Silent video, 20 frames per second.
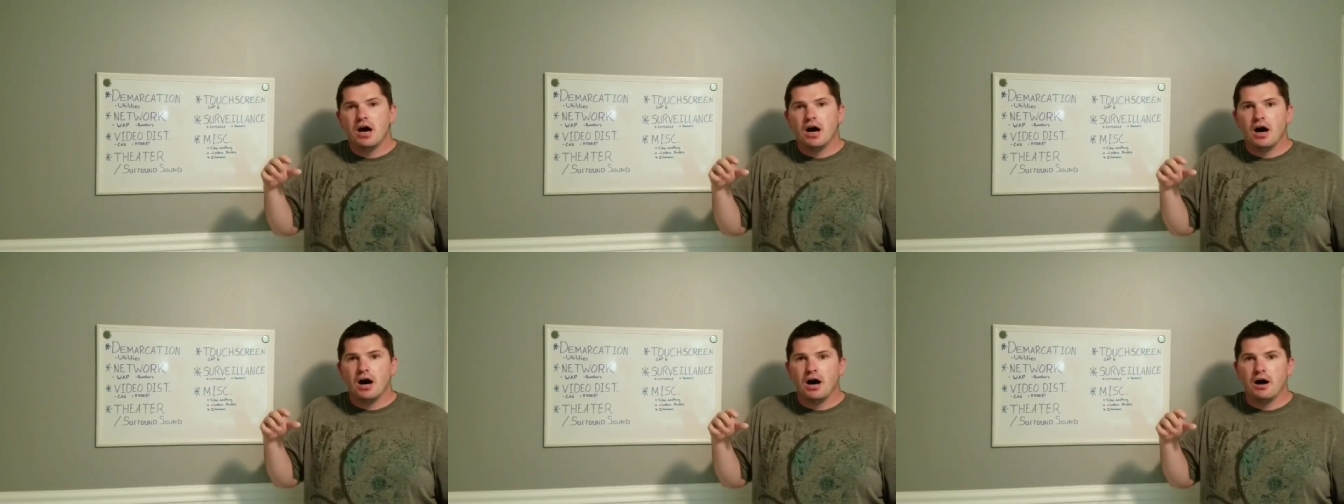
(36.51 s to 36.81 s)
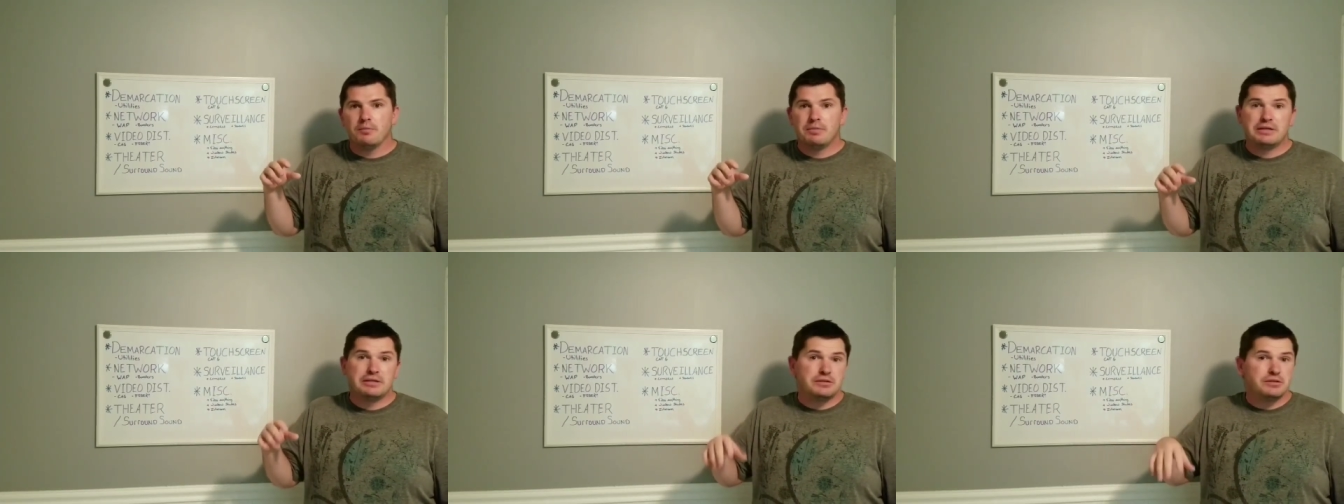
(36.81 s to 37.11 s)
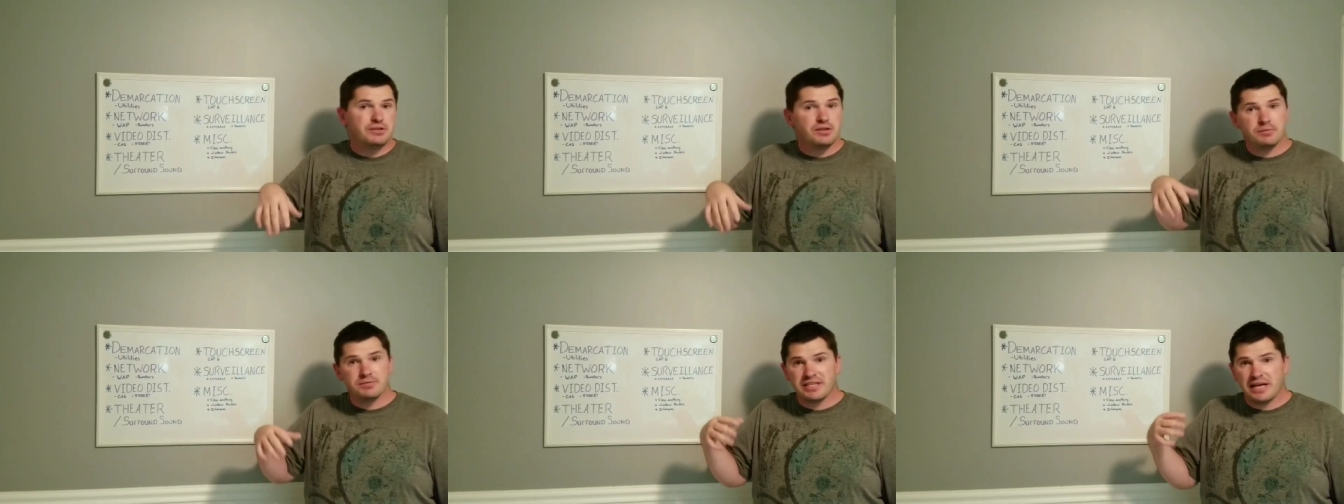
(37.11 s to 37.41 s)
Um, and
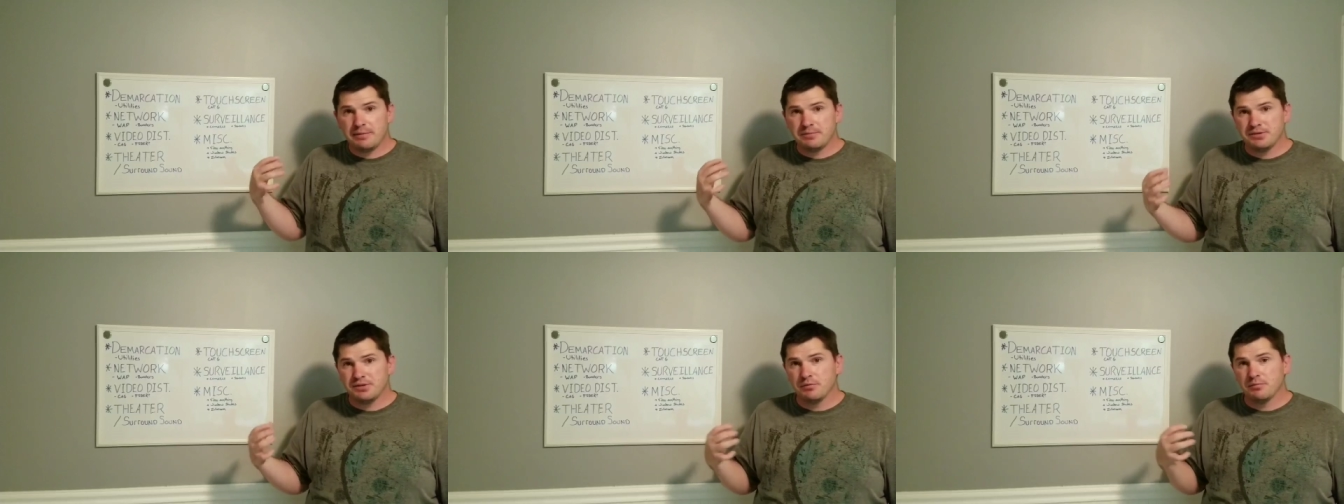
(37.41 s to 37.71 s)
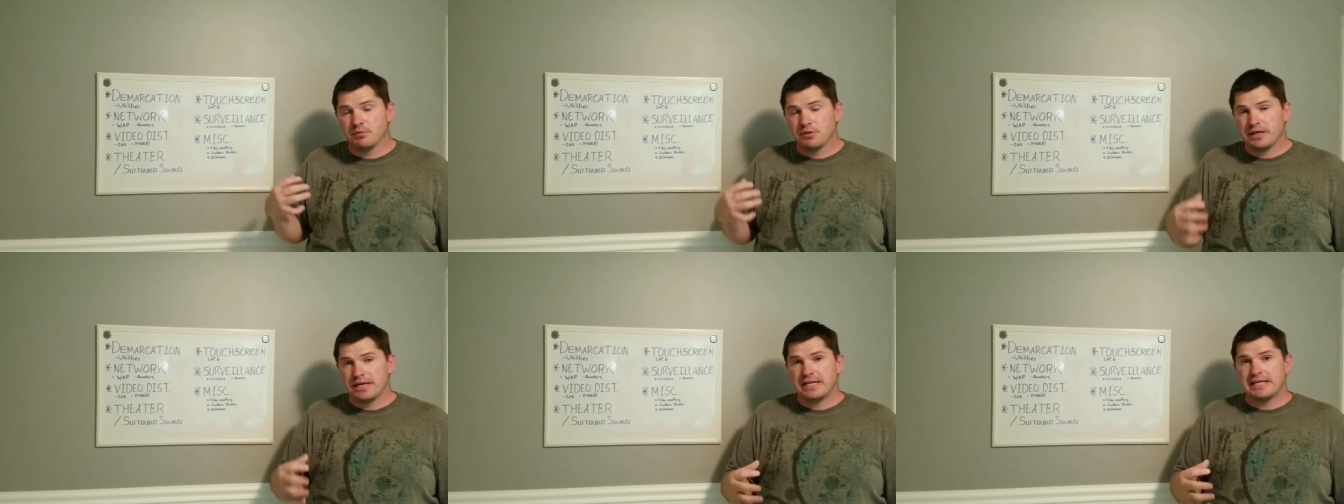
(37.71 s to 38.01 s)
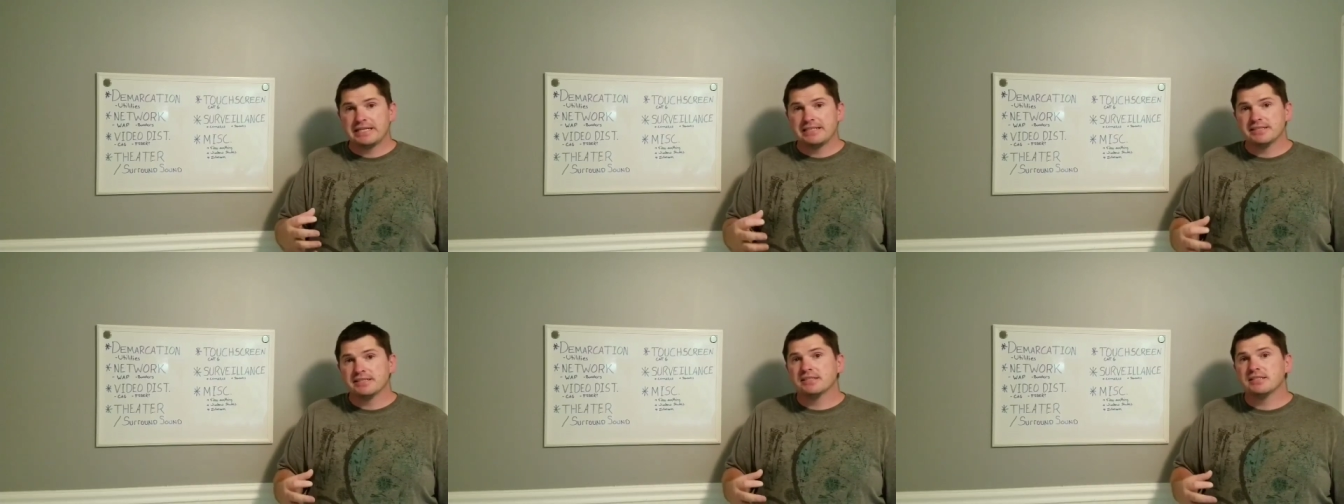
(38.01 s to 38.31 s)
sometimes they'll bring it
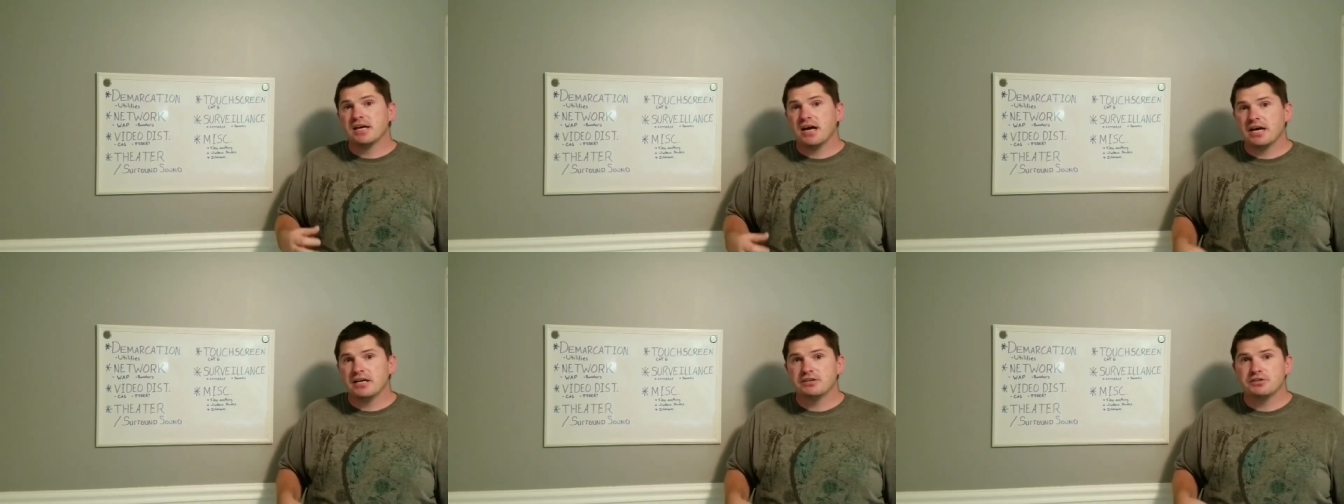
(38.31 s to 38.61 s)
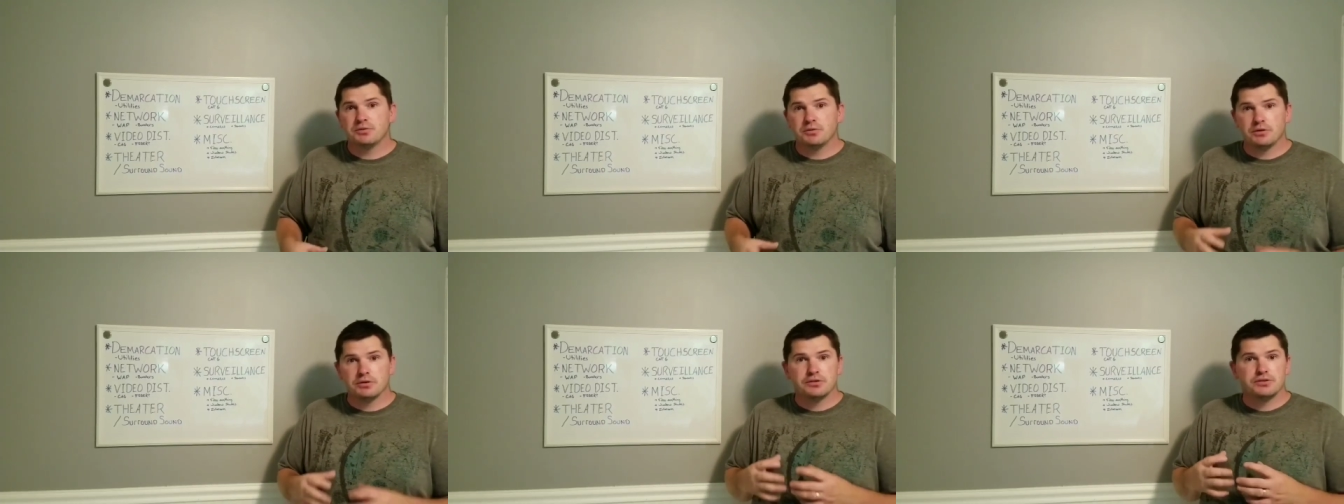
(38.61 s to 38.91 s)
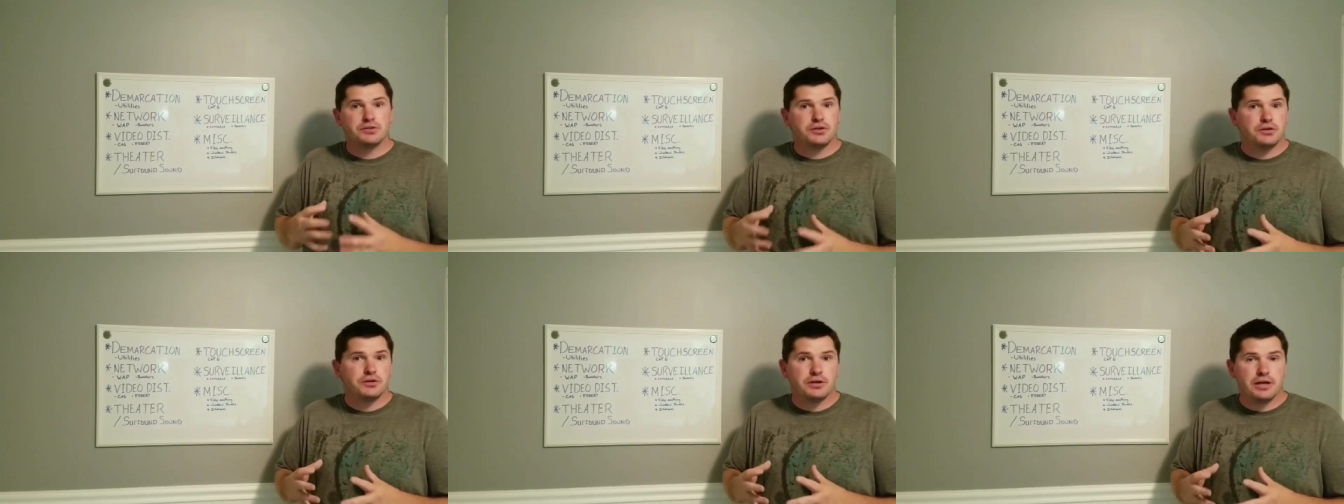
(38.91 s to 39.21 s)
inside to a
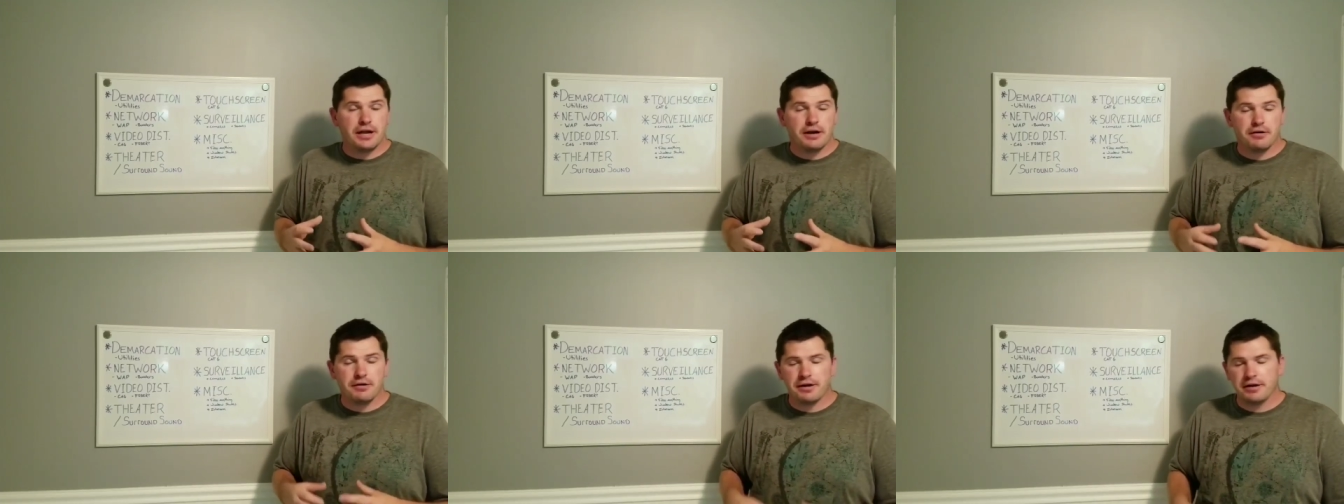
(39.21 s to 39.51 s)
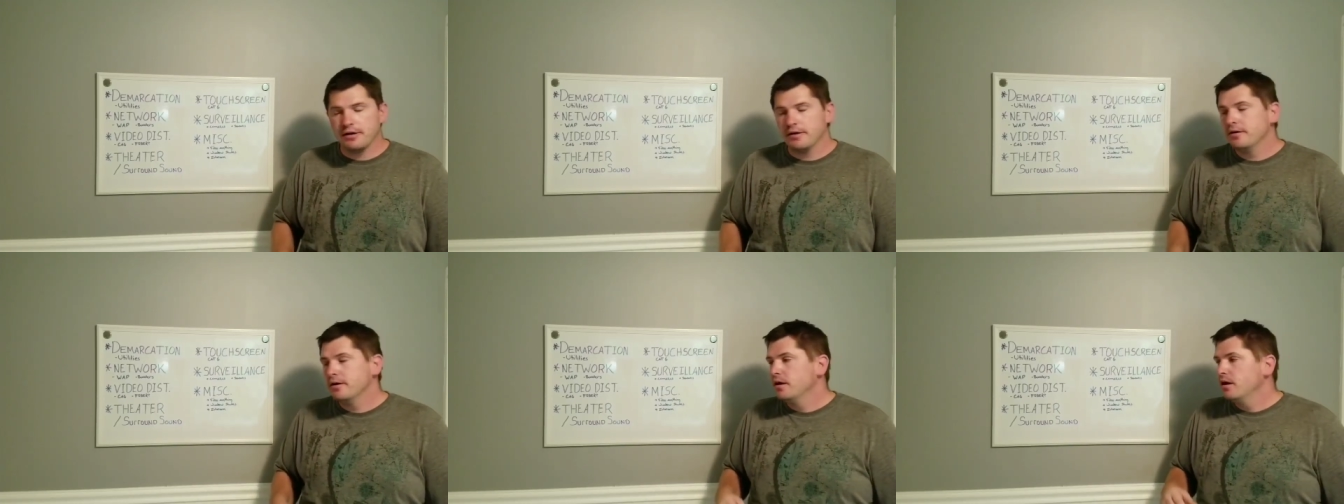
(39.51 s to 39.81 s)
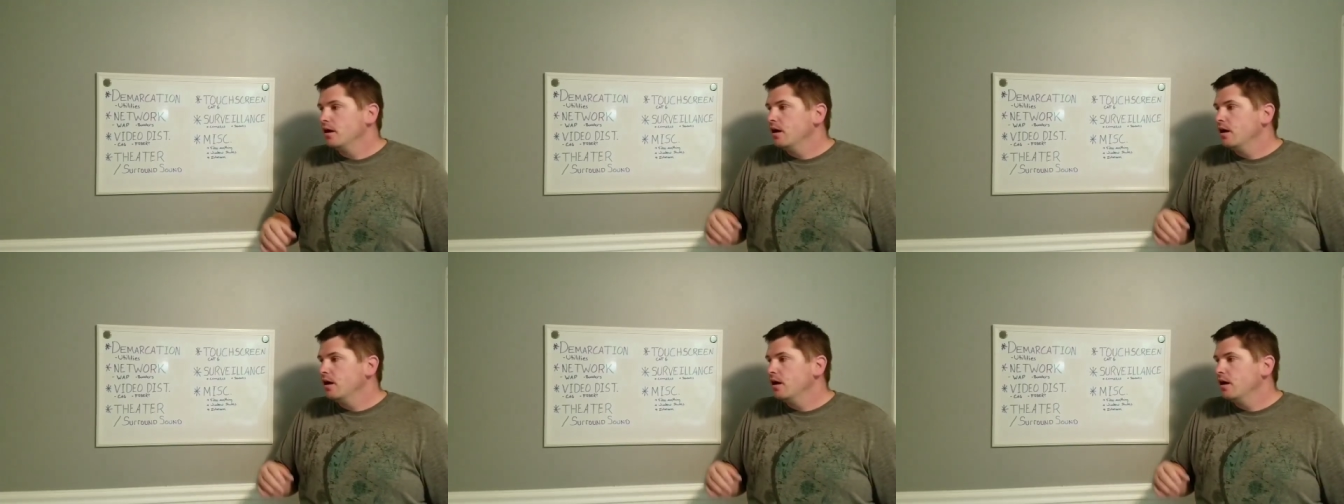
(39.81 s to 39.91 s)
certain area.